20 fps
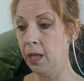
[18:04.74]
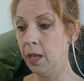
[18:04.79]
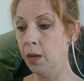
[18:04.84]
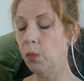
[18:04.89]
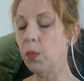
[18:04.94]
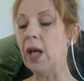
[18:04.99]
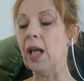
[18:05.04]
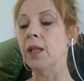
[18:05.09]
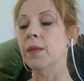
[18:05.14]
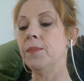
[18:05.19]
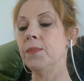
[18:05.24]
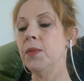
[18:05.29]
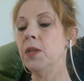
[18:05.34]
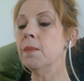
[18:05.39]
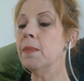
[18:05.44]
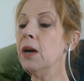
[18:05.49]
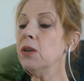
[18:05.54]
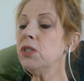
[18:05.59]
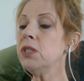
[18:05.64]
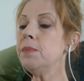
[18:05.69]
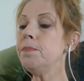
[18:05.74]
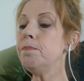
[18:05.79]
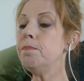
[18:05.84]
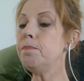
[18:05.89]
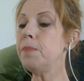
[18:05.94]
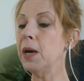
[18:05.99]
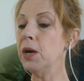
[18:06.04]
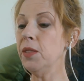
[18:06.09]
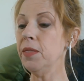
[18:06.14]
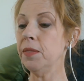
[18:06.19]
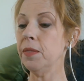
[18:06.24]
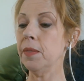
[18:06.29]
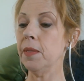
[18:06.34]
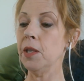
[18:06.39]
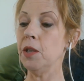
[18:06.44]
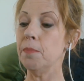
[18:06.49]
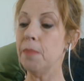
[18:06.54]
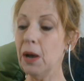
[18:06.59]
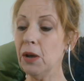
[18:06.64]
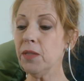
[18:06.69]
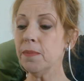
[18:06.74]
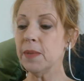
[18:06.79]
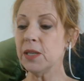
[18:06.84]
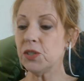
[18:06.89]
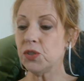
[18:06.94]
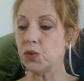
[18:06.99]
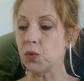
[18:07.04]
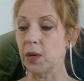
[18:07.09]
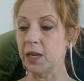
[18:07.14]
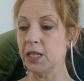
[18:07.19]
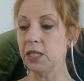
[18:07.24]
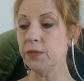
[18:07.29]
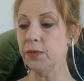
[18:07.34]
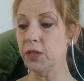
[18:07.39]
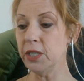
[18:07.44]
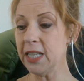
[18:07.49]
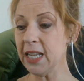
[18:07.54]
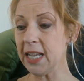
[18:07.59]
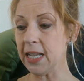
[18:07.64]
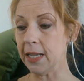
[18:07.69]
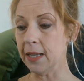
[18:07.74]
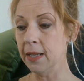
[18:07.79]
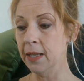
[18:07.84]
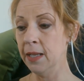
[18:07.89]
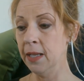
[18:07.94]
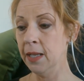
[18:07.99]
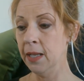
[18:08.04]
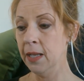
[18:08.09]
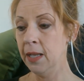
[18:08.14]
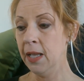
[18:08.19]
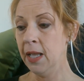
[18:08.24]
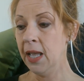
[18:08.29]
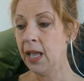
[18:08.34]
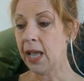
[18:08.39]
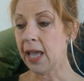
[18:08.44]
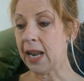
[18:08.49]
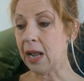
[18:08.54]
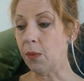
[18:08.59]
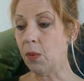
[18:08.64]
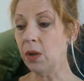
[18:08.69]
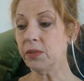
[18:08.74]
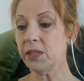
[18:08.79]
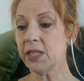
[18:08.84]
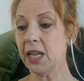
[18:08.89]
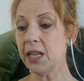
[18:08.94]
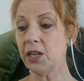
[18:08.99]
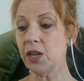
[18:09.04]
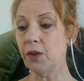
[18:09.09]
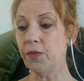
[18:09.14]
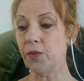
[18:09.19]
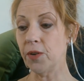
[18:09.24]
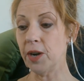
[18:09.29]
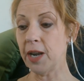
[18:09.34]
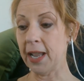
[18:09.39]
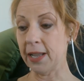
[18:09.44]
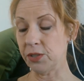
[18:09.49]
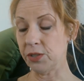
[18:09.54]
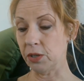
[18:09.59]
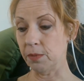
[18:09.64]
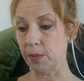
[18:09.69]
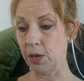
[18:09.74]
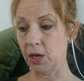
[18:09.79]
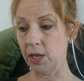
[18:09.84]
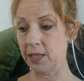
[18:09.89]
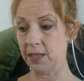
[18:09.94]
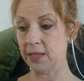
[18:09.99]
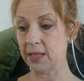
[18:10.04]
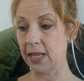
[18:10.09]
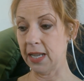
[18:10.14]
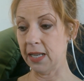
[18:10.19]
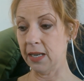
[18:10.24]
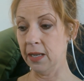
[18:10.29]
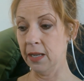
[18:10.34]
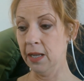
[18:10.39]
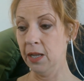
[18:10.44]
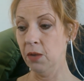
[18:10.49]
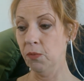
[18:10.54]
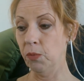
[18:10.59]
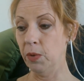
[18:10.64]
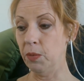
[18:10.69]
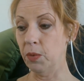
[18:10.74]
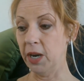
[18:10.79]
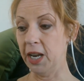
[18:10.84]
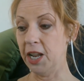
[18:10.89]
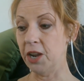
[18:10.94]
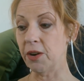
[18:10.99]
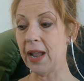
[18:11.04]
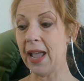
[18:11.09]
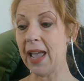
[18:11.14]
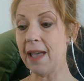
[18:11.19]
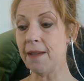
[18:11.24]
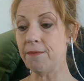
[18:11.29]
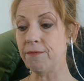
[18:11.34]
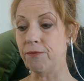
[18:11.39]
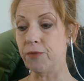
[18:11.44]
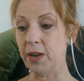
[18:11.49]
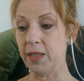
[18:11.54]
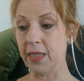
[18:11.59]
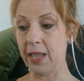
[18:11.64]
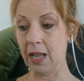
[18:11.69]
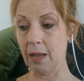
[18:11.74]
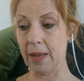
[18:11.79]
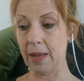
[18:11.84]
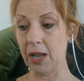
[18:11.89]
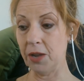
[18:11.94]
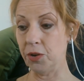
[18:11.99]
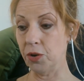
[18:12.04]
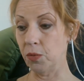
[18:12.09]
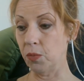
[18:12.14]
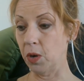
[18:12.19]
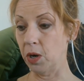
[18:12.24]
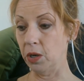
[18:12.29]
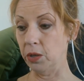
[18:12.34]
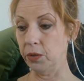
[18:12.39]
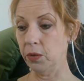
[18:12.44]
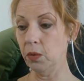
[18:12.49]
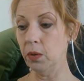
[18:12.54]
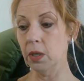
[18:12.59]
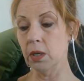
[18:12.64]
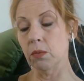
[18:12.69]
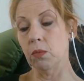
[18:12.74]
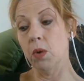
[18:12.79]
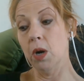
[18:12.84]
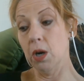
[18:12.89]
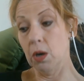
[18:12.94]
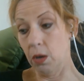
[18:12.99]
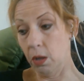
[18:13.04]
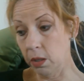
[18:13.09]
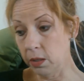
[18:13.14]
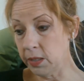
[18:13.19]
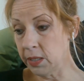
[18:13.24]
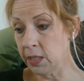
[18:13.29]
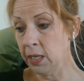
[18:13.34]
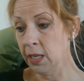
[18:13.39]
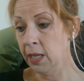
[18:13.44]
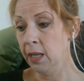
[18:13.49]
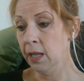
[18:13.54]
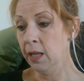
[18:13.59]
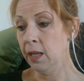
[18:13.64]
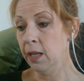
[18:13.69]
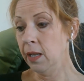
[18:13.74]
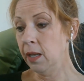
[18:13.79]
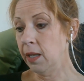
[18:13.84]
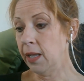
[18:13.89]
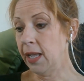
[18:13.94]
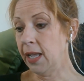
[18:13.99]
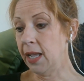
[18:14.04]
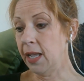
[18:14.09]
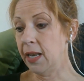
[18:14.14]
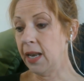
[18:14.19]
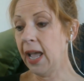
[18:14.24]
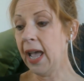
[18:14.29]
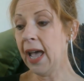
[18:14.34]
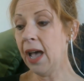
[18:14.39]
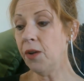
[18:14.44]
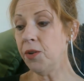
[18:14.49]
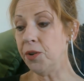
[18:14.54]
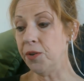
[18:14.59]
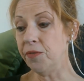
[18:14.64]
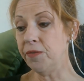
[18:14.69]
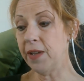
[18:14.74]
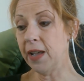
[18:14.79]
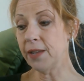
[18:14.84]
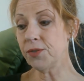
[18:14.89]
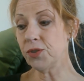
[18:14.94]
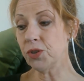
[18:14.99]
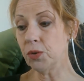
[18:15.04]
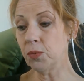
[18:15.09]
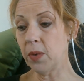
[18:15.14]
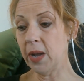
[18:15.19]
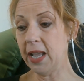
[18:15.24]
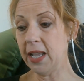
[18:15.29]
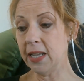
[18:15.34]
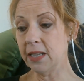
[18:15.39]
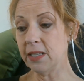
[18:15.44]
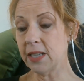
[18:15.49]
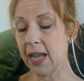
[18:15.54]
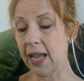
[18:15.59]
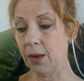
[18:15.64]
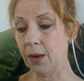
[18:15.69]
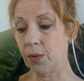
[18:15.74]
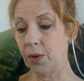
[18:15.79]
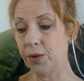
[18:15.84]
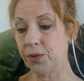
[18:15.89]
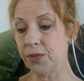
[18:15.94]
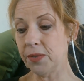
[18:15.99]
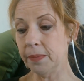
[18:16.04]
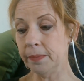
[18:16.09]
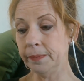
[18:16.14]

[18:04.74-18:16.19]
Well, you both must join us for tea. And I won't take no for an answer, Merlin said. We want to hear everything about your world, or worlds, and how you found your way into ours.